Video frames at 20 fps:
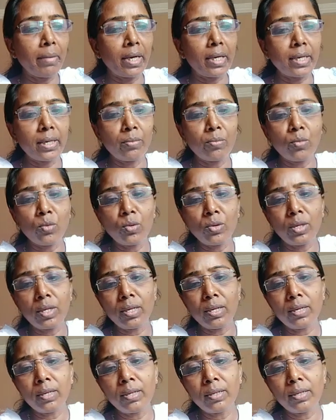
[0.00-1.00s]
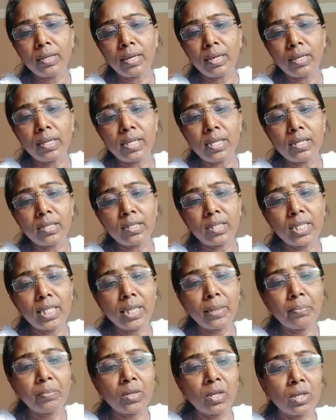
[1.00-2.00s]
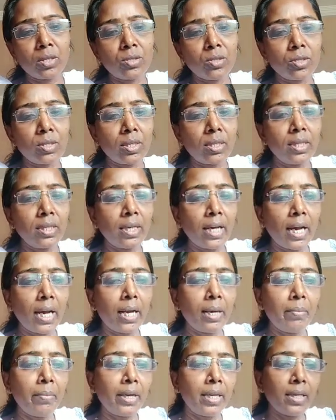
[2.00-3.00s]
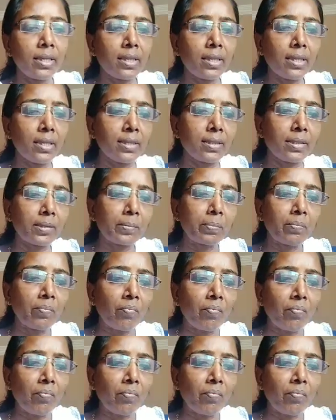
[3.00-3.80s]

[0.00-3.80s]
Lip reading: matrimonial, guardianship, custody, and maintenance.